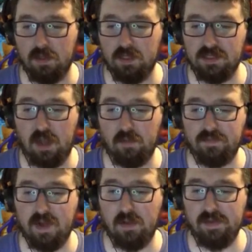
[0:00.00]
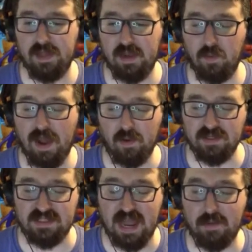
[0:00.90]
Because I'll, I'll be like, wow,
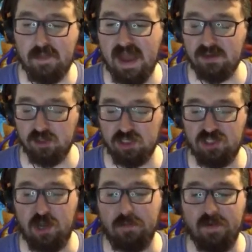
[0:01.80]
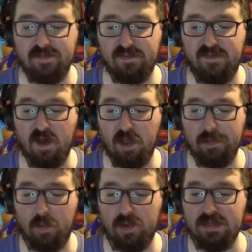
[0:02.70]
is that Patrick Stump of the
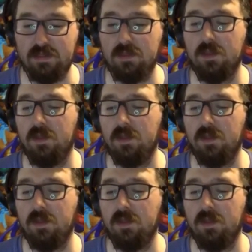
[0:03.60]
Fallout Boys?